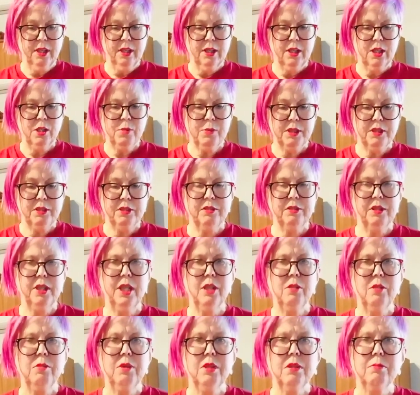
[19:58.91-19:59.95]
"You must stay
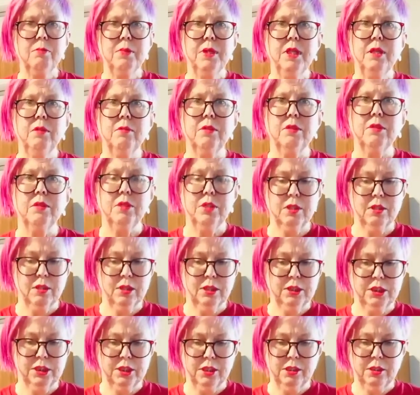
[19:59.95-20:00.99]
with me," was the
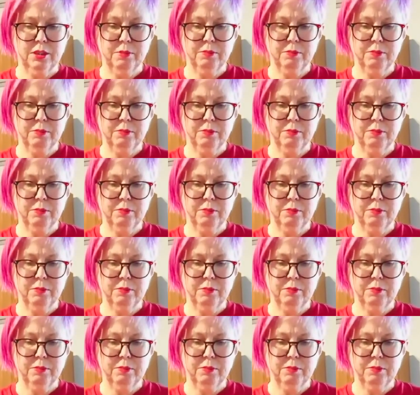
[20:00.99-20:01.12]
urgent